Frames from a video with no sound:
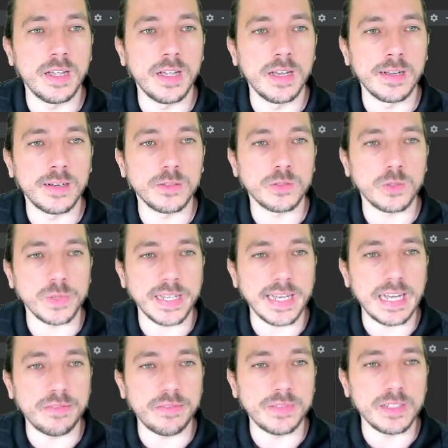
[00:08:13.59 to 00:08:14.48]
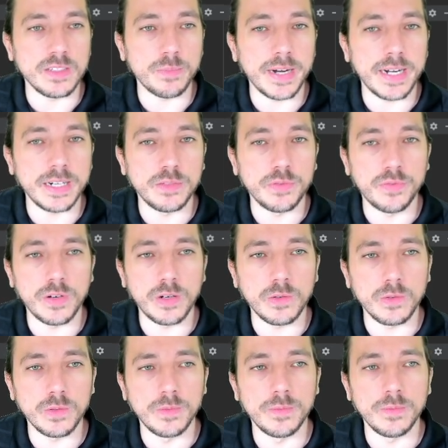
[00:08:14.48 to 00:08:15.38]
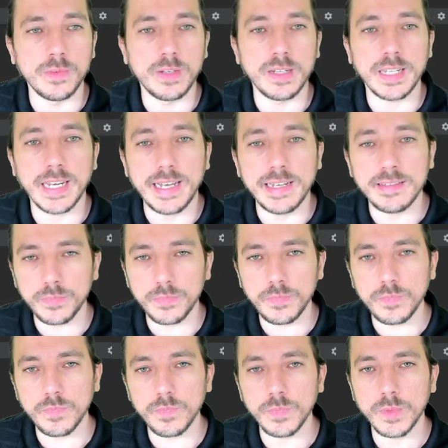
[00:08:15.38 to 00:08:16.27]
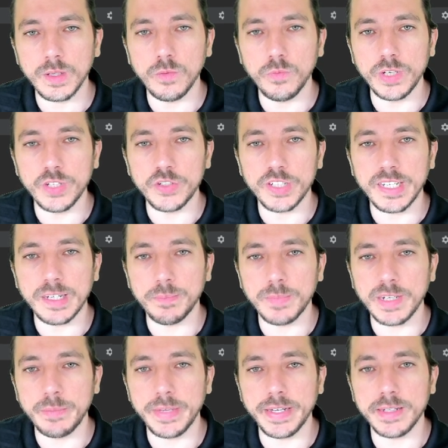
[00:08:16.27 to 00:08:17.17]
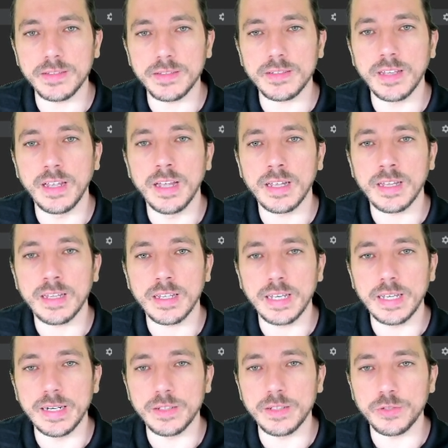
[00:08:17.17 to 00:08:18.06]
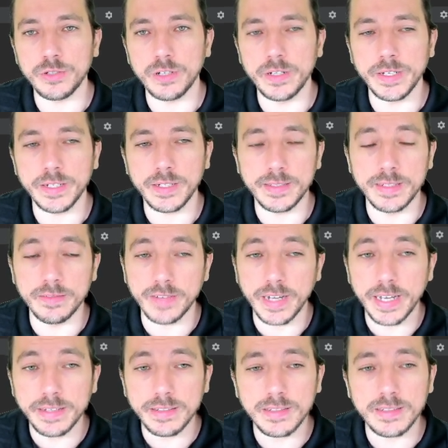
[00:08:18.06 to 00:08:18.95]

So we have the smartphone class, which implements electronic device.